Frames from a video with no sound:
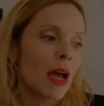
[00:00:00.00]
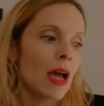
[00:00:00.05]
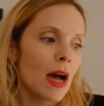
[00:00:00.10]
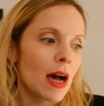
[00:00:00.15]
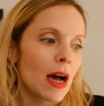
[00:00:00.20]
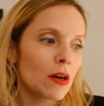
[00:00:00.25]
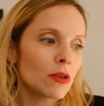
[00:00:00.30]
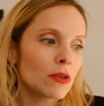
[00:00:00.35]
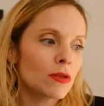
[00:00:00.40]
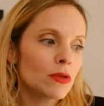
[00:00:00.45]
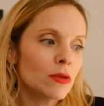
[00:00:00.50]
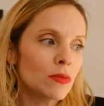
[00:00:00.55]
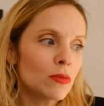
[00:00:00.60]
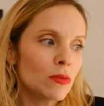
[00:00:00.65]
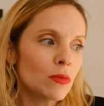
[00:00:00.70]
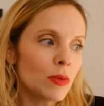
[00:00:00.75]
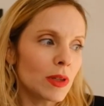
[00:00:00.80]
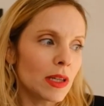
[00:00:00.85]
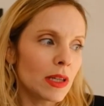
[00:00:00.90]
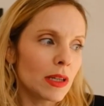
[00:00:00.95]
how do
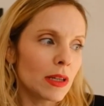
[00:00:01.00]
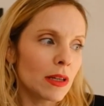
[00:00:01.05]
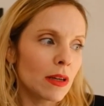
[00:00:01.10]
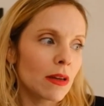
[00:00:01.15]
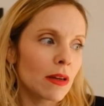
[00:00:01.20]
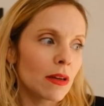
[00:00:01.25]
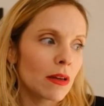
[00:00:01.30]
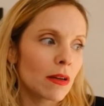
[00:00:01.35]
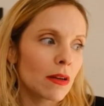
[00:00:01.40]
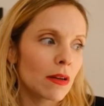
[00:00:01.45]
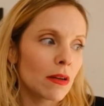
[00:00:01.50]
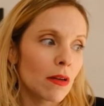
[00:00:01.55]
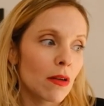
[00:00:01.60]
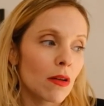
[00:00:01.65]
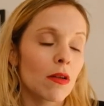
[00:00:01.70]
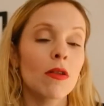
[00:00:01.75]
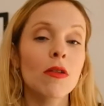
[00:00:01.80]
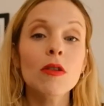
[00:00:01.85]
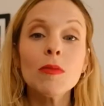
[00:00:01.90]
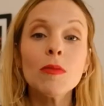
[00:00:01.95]
we
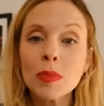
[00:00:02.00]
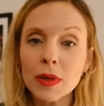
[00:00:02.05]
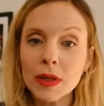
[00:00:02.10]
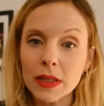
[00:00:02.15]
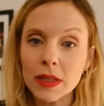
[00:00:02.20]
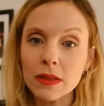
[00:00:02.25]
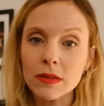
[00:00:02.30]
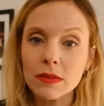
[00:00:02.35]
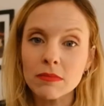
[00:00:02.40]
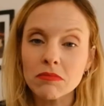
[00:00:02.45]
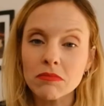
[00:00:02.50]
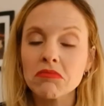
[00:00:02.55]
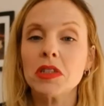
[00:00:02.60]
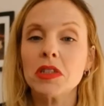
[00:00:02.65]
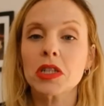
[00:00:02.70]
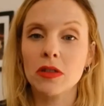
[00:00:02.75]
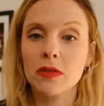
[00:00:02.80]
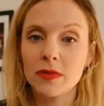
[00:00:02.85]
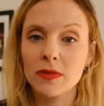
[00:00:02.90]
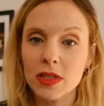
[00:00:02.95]
open
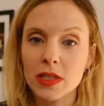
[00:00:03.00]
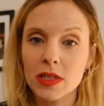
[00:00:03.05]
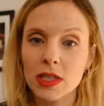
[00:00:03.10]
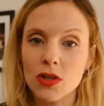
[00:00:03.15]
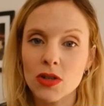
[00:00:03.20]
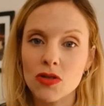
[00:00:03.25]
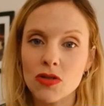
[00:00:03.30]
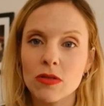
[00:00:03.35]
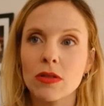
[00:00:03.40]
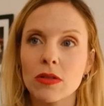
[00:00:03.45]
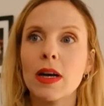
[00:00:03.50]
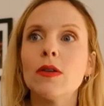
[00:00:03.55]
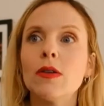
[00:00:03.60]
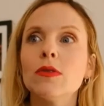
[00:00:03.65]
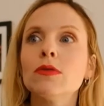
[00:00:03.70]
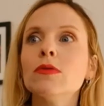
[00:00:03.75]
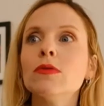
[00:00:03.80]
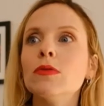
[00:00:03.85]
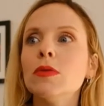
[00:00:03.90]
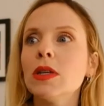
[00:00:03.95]
a conversation
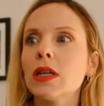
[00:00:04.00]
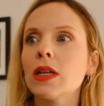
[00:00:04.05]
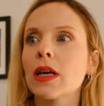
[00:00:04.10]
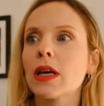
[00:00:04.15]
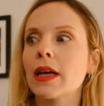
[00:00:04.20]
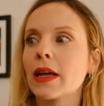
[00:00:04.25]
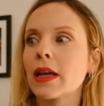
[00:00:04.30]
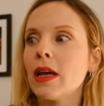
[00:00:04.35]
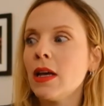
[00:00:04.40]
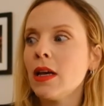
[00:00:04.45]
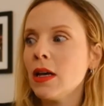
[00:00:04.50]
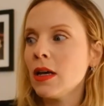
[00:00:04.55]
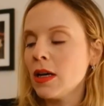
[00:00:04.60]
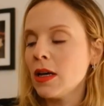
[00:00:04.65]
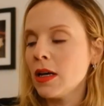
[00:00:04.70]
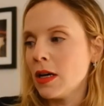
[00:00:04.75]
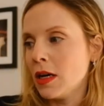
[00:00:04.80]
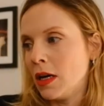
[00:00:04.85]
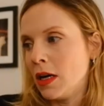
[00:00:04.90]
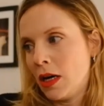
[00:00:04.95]
how do we like
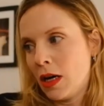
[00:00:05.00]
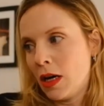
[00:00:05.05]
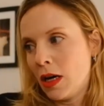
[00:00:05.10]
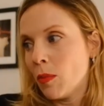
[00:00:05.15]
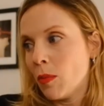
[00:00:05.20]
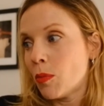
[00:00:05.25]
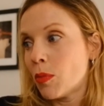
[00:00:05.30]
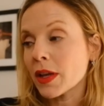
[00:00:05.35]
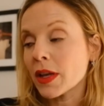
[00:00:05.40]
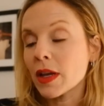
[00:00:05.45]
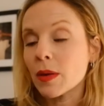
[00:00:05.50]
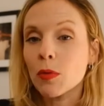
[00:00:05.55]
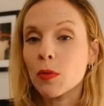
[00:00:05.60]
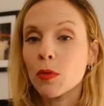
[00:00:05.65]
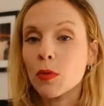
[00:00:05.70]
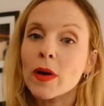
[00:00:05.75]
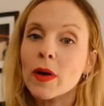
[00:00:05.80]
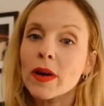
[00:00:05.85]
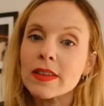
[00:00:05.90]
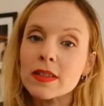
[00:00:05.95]
bring
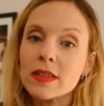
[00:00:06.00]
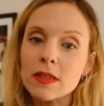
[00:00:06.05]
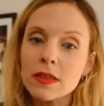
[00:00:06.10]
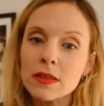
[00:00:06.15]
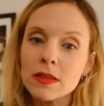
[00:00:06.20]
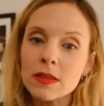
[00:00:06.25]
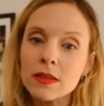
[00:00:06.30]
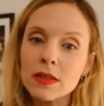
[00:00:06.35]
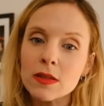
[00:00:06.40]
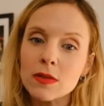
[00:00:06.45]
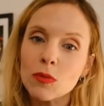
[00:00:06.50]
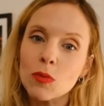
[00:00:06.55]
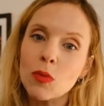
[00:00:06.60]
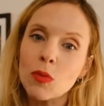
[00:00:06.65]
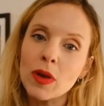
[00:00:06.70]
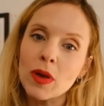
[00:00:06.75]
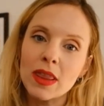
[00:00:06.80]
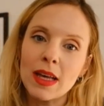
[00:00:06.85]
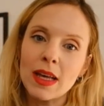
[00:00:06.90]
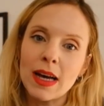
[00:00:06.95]
up questions
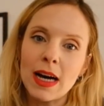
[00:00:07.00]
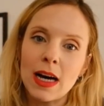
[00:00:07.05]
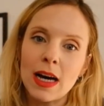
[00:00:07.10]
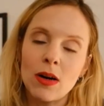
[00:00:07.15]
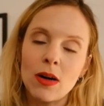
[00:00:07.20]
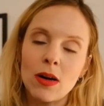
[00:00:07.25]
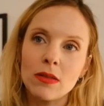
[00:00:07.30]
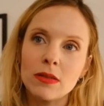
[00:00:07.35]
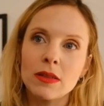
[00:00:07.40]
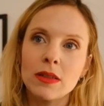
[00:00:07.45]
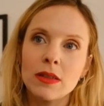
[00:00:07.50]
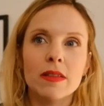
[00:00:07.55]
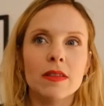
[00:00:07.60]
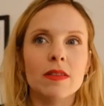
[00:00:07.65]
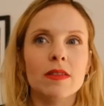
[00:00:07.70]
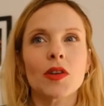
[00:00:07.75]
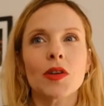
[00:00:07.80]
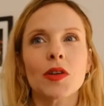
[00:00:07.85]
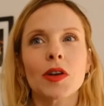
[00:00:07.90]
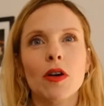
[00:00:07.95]
without
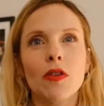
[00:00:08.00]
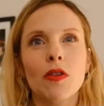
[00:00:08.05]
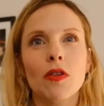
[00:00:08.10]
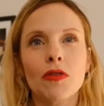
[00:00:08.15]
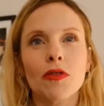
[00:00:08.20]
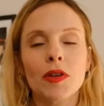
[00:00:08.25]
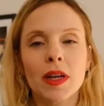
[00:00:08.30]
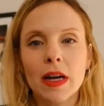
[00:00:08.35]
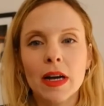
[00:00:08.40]
necessarily offering